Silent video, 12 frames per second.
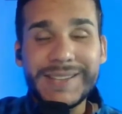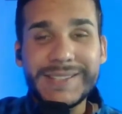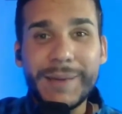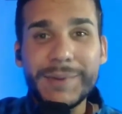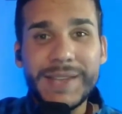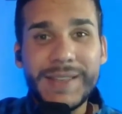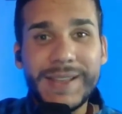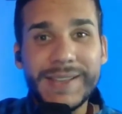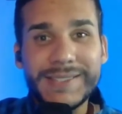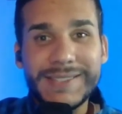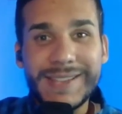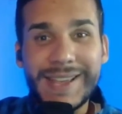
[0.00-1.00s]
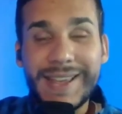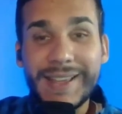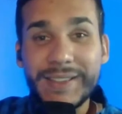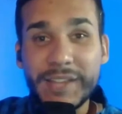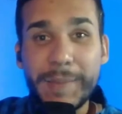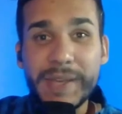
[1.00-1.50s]
I would say that's
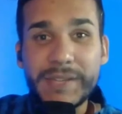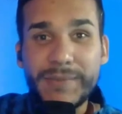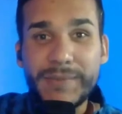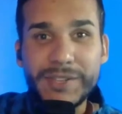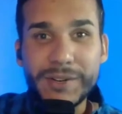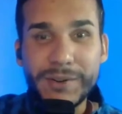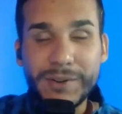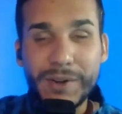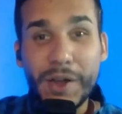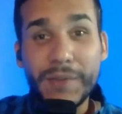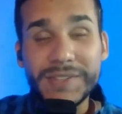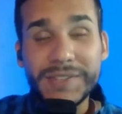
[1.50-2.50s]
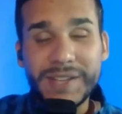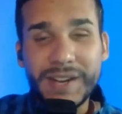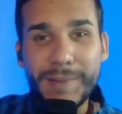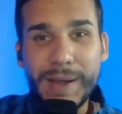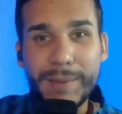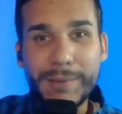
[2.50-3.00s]
the best feature of the study
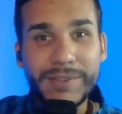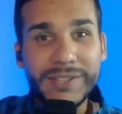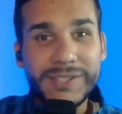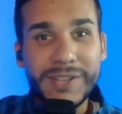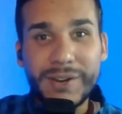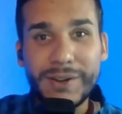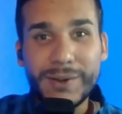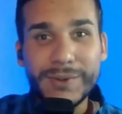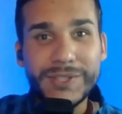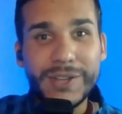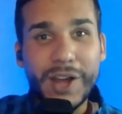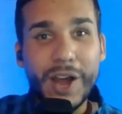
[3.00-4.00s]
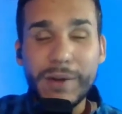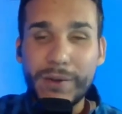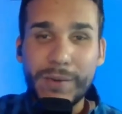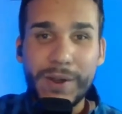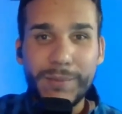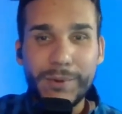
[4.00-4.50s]
Bible. The study notes are
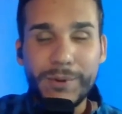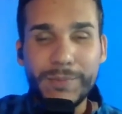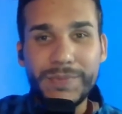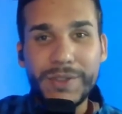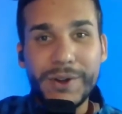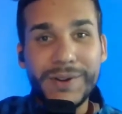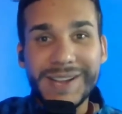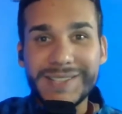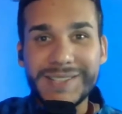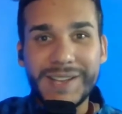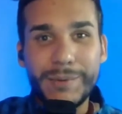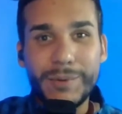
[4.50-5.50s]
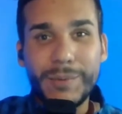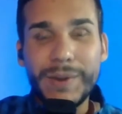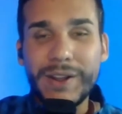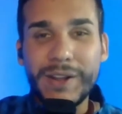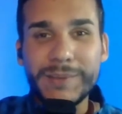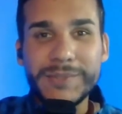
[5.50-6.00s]
incredible. They're next level when
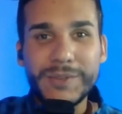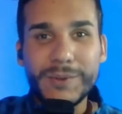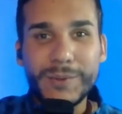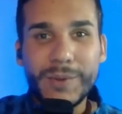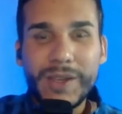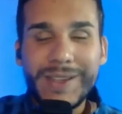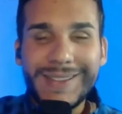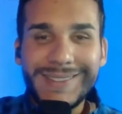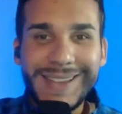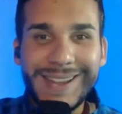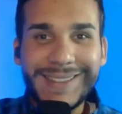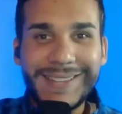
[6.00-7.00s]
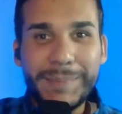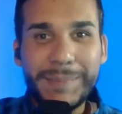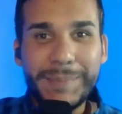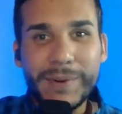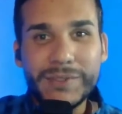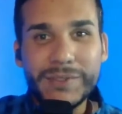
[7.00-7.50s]
it comes to digging
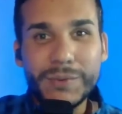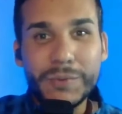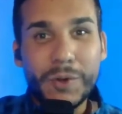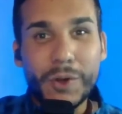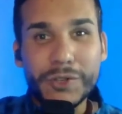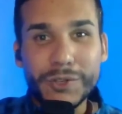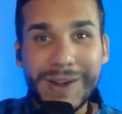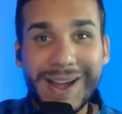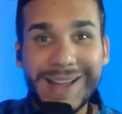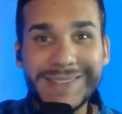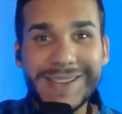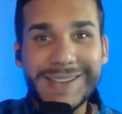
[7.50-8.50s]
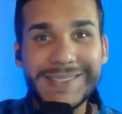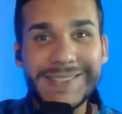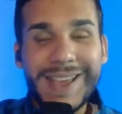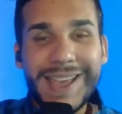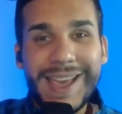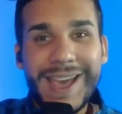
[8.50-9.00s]
deeper into cultural context.
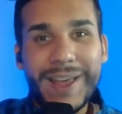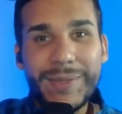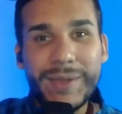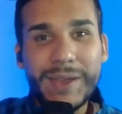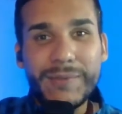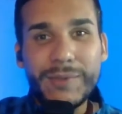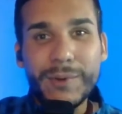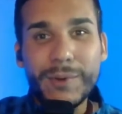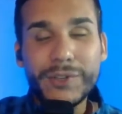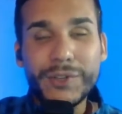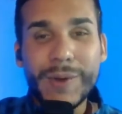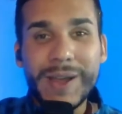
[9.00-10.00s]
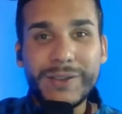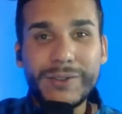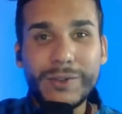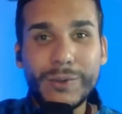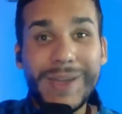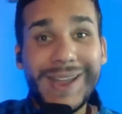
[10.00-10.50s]
And I think if you're trying to
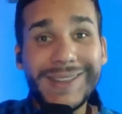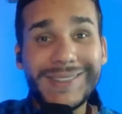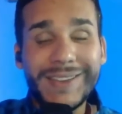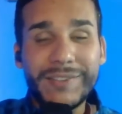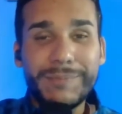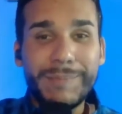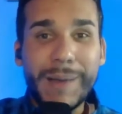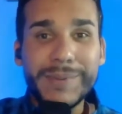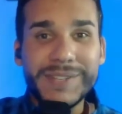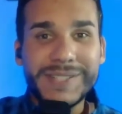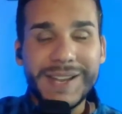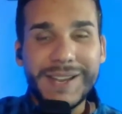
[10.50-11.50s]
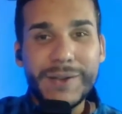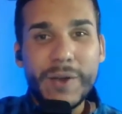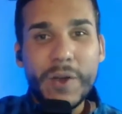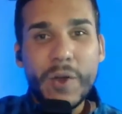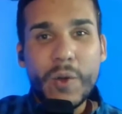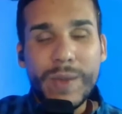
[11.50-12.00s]
do in-depth Bible study,
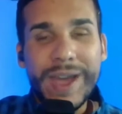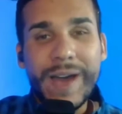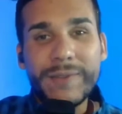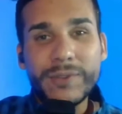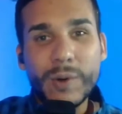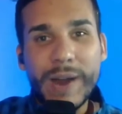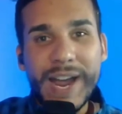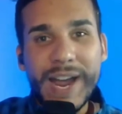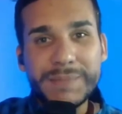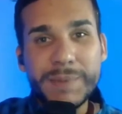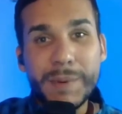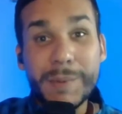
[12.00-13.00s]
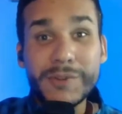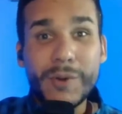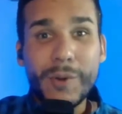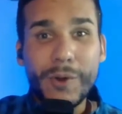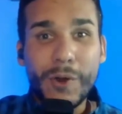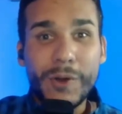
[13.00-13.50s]
we have to grasp what's
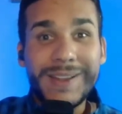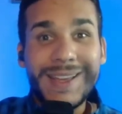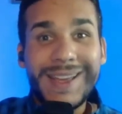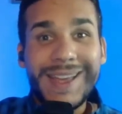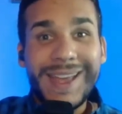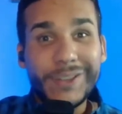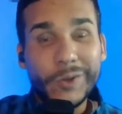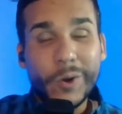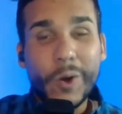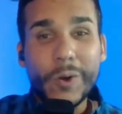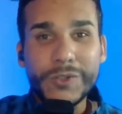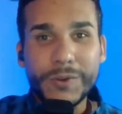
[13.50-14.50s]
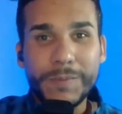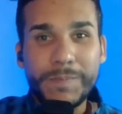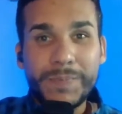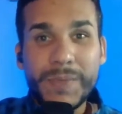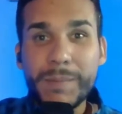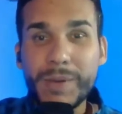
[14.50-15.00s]
going on in the culture,
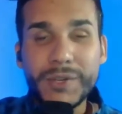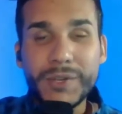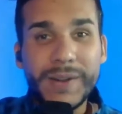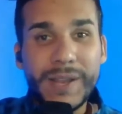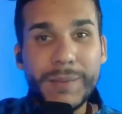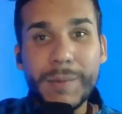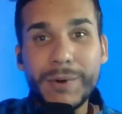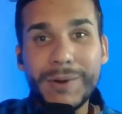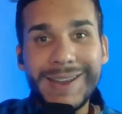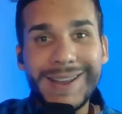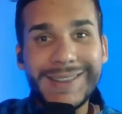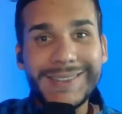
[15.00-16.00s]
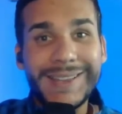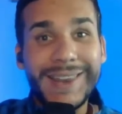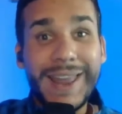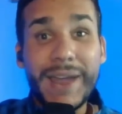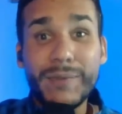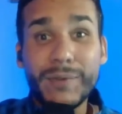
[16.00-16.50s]
particularly when we're looking at the
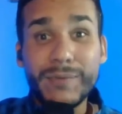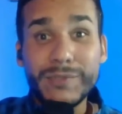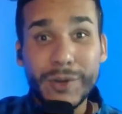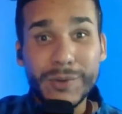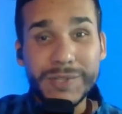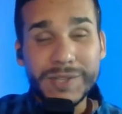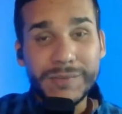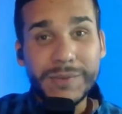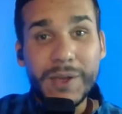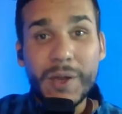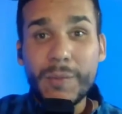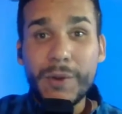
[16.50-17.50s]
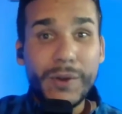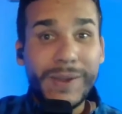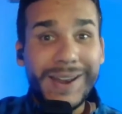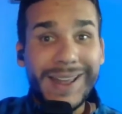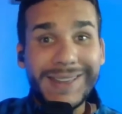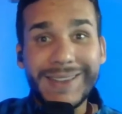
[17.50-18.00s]
life of Joseph, we're
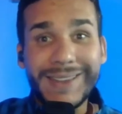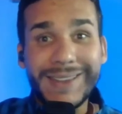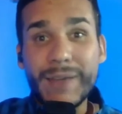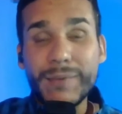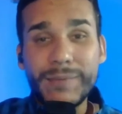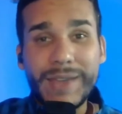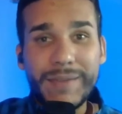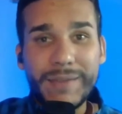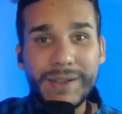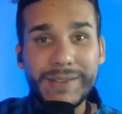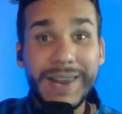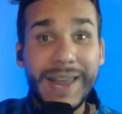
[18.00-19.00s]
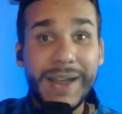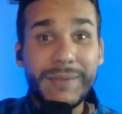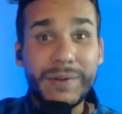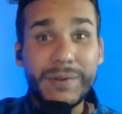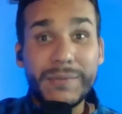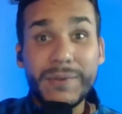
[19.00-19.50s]
looking at the life of David, the
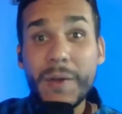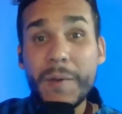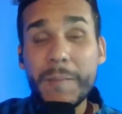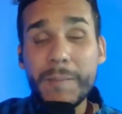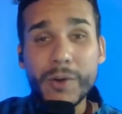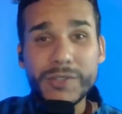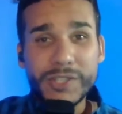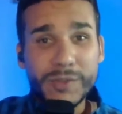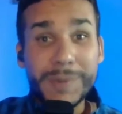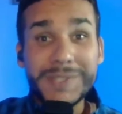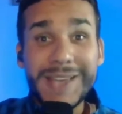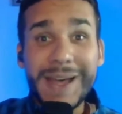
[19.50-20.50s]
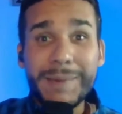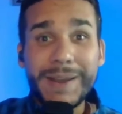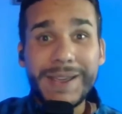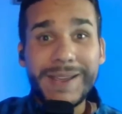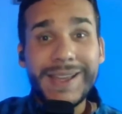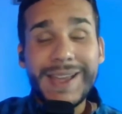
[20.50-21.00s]
life of Moses, what was
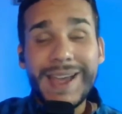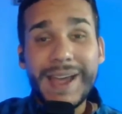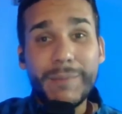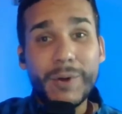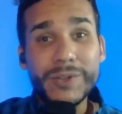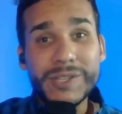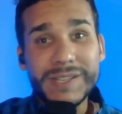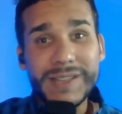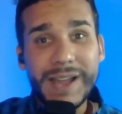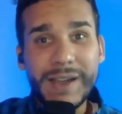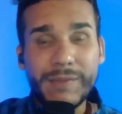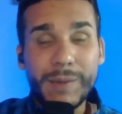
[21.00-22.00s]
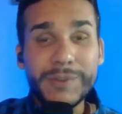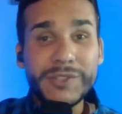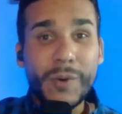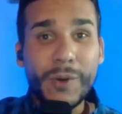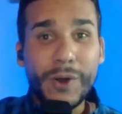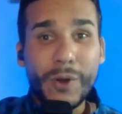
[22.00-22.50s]
happening in Moses' life, what was
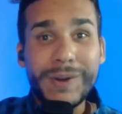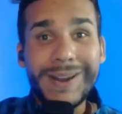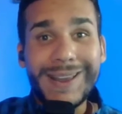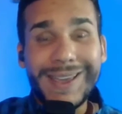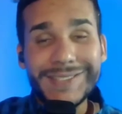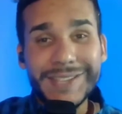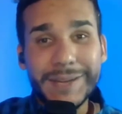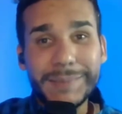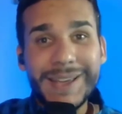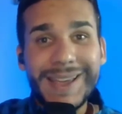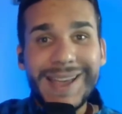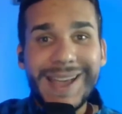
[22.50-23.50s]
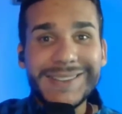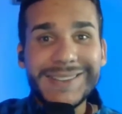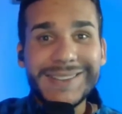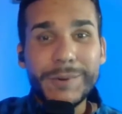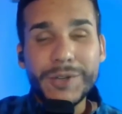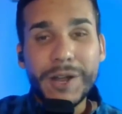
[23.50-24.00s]
going on in Egypt as
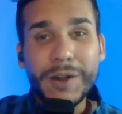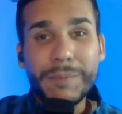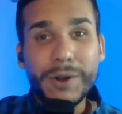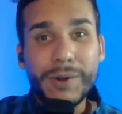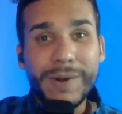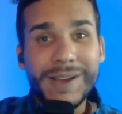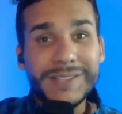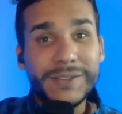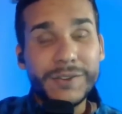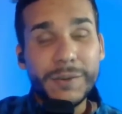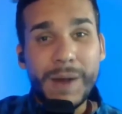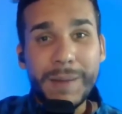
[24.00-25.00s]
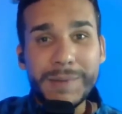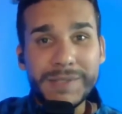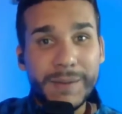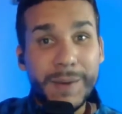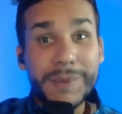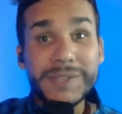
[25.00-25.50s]
they were trying to progress into the promised
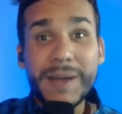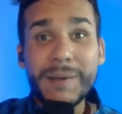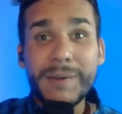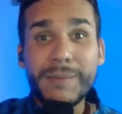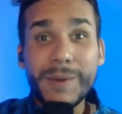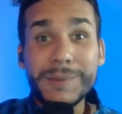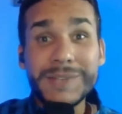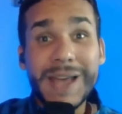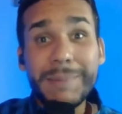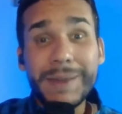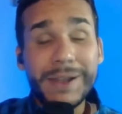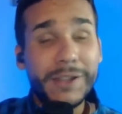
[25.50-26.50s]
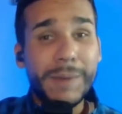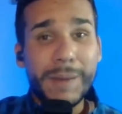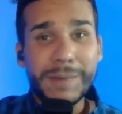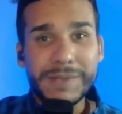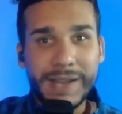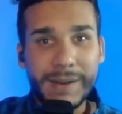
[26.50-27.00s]
land, what was happening in the
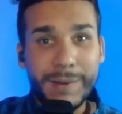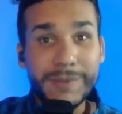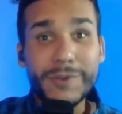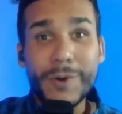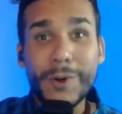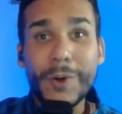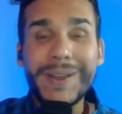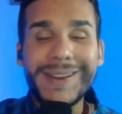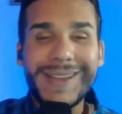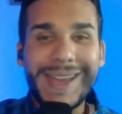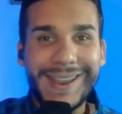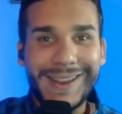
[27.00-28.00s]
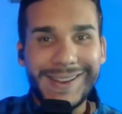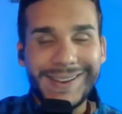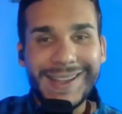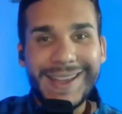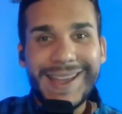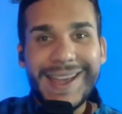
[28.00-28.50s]
promised land, what was going on in Canaan,
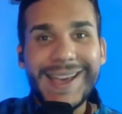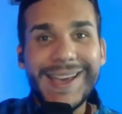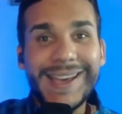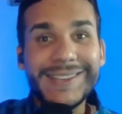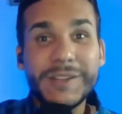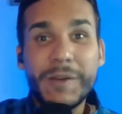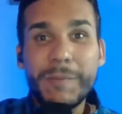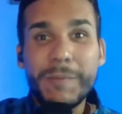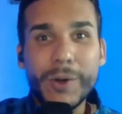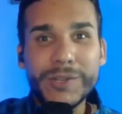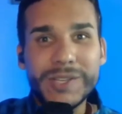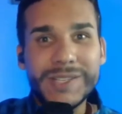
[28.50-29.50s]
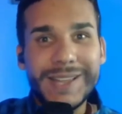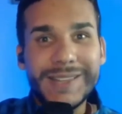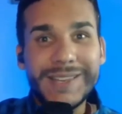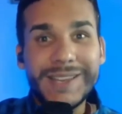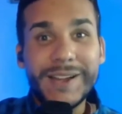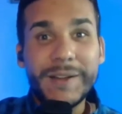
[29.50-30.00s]
as Moses and
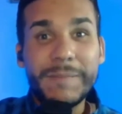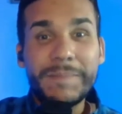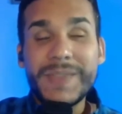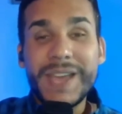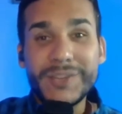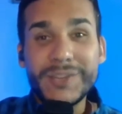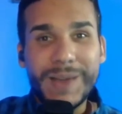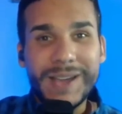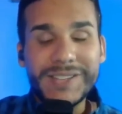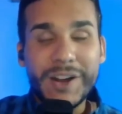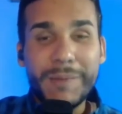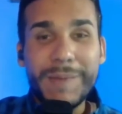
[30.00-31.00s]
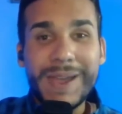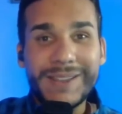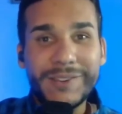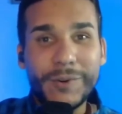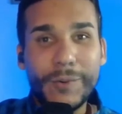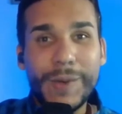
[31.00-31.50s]
the Israelites are
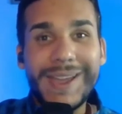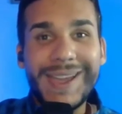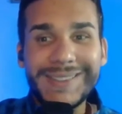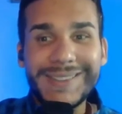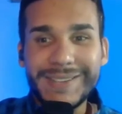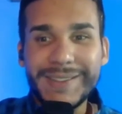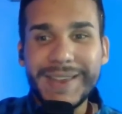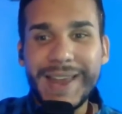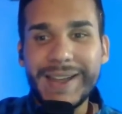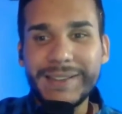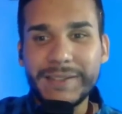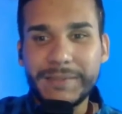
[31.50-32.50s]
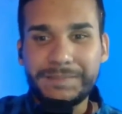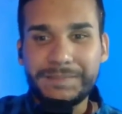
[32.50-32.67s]
making their way into the land.